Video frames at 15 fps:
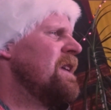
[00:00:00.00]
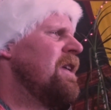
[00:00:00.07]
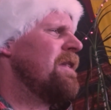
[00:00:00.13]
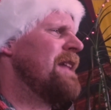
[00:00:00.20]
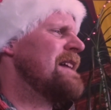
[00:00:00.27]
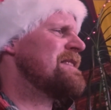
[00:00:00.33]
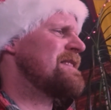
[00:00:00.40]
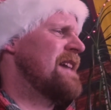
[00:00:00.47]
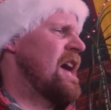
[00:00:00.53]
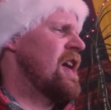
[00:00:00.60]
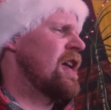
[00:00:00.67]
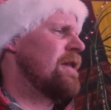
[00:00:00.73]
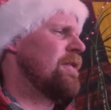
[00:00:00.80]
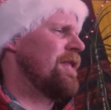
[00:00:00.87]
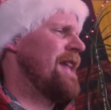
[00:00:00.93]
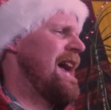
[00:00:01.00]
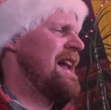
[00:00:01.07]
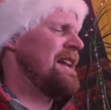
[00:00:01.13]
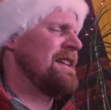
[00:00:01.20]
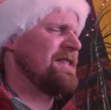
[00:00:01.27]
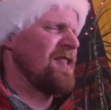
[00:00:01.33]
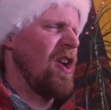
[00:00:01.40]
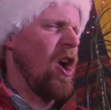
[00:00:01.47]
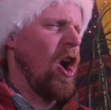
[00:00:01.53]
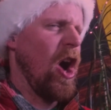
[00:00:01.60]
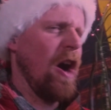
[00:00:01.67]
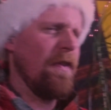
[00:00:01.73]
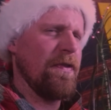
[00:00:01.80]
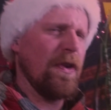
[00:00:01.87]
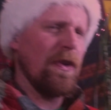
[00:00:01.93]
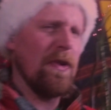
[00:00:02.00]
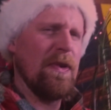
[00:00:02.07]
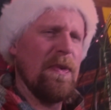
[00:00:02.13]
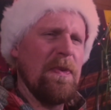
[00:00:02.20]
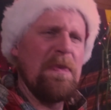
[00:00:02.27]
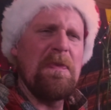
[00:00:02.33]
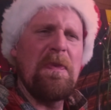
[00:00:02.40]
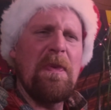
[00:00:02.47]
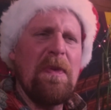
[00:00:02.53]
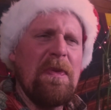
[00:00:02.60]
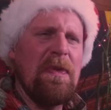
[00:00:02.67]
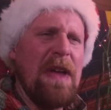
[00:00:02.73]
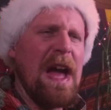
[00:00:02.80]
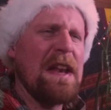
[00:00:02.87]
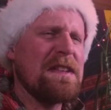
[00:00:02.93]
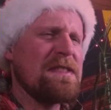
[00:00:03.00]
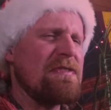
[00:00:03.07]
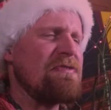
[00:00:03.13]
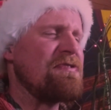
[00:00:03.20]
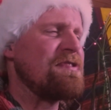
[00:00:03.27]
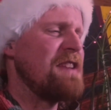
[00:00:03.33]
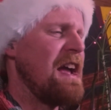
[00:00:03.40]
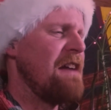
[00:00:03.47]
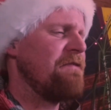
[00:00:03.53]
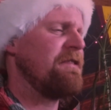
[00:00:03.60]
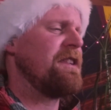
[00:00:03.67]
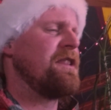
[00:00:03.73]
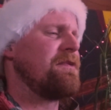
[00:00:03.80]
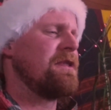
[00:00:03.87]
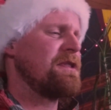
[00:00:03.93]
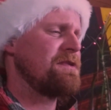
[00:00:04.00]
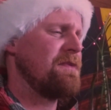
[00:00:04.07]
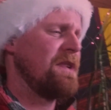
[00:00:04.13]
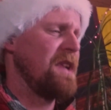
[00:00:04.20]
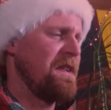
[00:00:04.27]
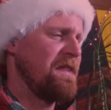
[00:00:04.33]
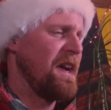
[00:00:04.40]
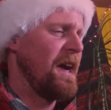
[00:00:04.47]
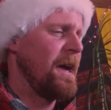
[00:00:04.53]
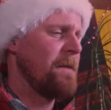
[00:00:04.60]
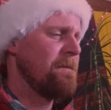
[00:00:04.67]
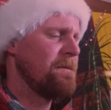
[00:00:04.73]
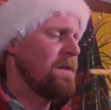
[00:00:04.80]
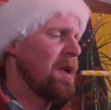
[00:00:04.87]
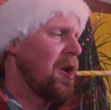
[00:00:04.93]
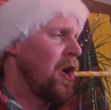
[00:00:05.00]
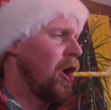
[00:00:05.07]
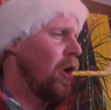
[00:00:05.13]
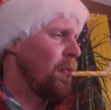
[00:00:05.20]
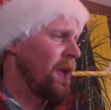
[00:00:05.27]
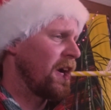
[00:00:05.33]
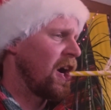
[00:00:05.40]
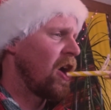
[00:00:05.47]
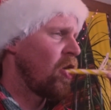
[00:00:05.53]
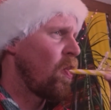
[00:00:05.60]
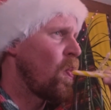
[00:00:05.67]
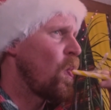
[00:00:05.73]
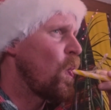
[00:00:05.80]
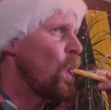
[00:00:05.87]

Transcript: Oh, that's terrible. That is awful. That is definitely the worst one I've had. Oh my god.